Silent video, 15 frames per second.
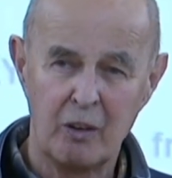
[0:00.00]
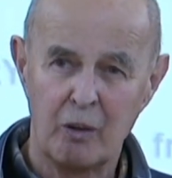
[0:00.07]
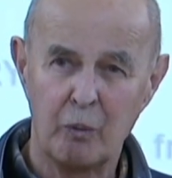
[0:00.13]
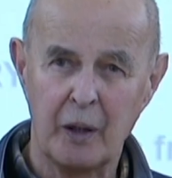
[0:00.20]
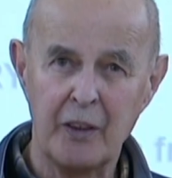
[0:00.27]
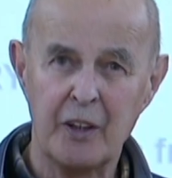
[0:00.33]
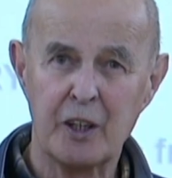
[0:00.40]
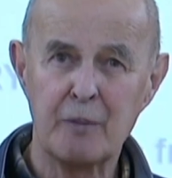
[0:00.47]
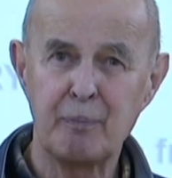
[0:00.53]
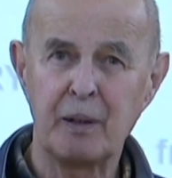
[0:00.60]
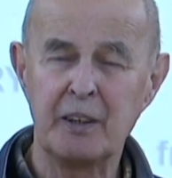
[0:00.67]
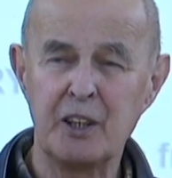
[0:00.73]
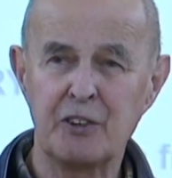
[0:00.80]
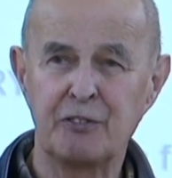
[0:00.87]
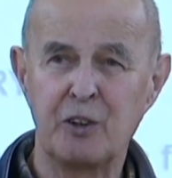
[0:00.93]
when their
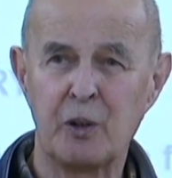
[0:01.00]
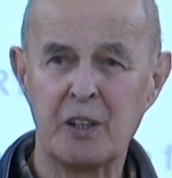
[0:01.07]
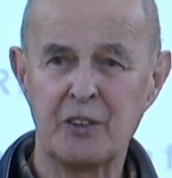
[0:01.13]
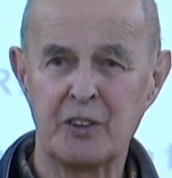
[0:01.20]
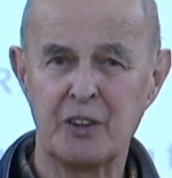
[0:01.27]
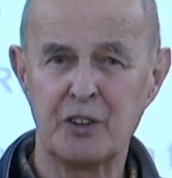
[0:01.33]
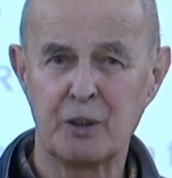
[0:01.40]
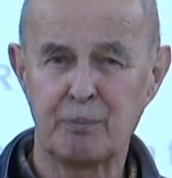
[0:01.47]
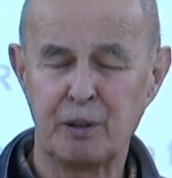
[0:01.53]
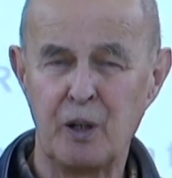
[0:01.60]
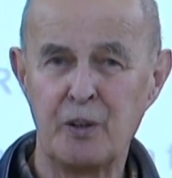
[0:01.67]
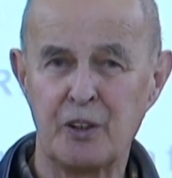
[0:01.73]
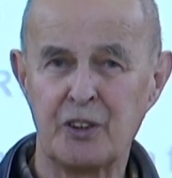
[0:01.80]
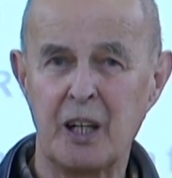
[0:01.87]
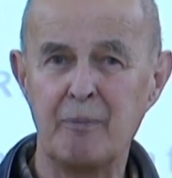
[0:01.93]
police forces
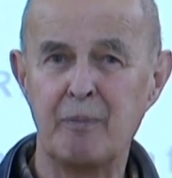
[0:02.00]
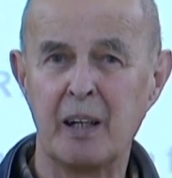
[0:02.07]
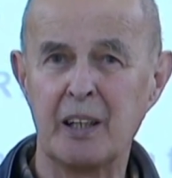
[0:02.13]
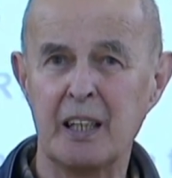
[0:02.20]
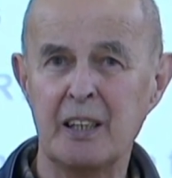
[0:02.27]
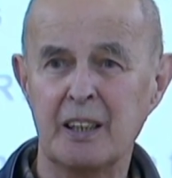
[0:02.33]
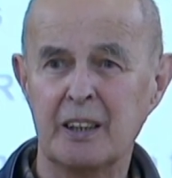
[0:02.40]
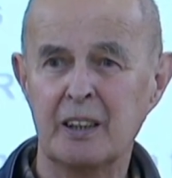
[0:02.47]
approach somebody